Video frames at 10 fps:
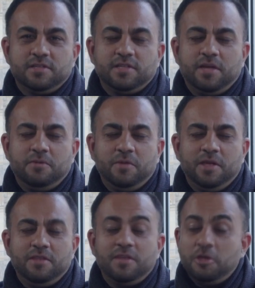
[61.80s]
And
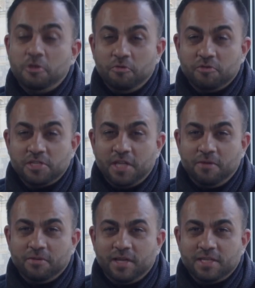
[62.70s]
we thank you for staying
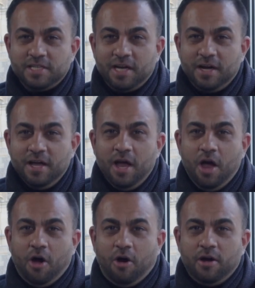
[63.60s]
with us here
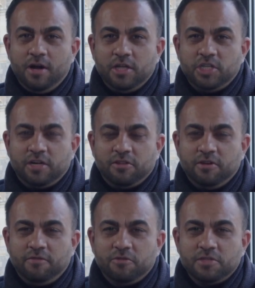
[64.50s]
on Channel
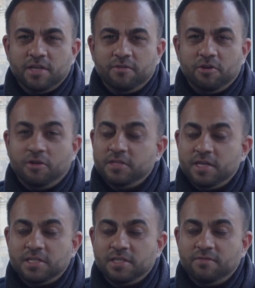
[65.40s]
347 on
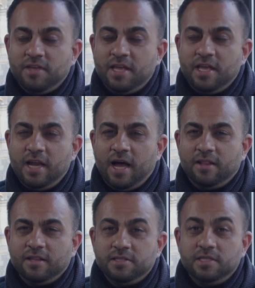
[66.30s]
DSTV
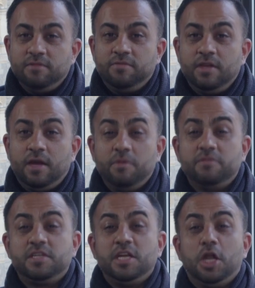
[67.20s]
Hilaal TV. Now, we've
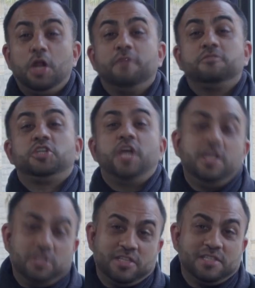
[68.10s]
seen a lot of
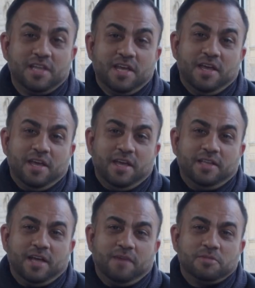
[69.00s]
changes in
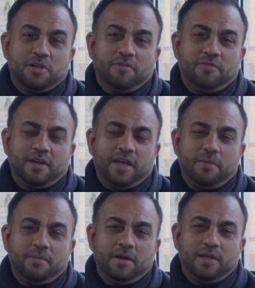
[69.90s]
terms of uh,
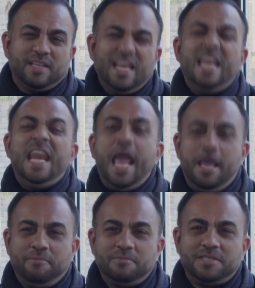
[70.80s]
cabinet
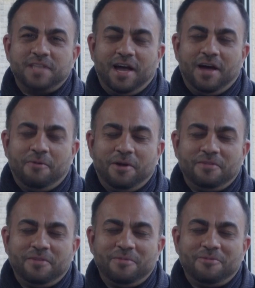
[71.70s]
names. Uh, one of
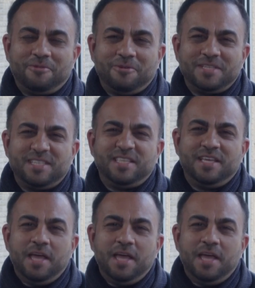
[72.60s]
them, of course, is the